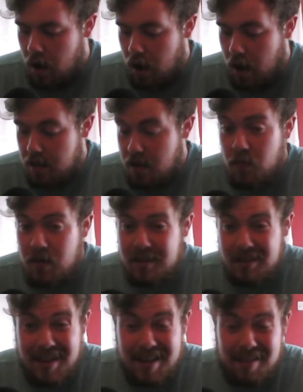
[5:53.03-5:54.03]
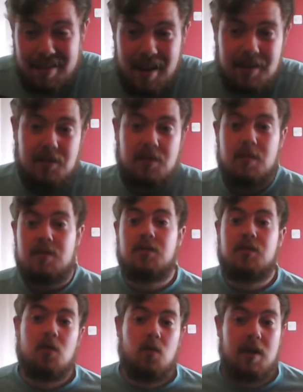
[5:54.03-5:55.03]
Then we see Thatcher's submission
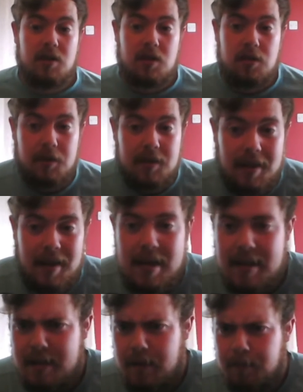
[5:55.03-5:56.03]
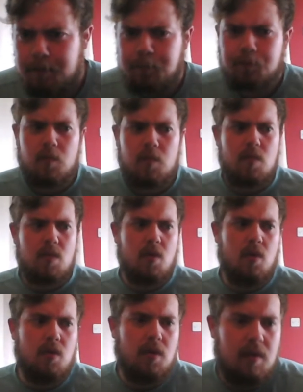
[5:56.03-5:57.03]
skill, where it just looks like he's
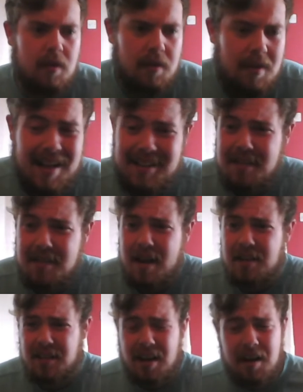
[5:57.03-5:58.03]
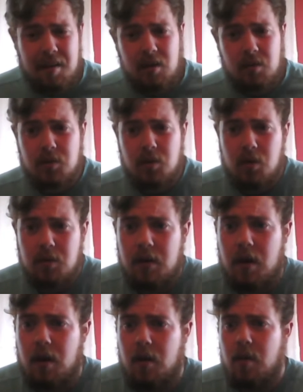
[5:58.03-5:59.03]
or Thatcher's Thatch Can, I think it was called,
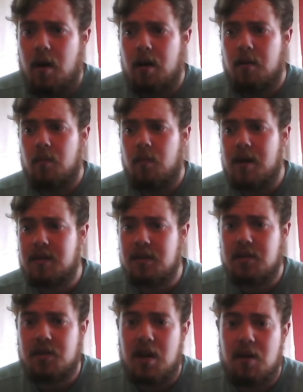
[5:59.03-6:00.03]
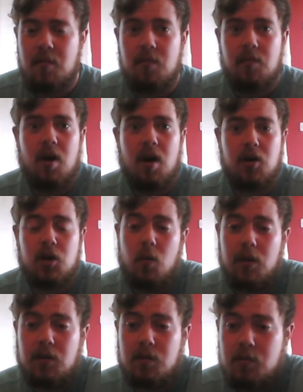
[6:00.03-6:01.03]
and basically it's just him
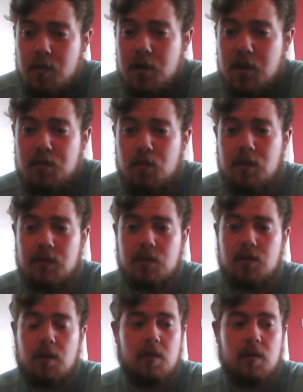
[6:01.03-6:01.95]
showing some submission moves to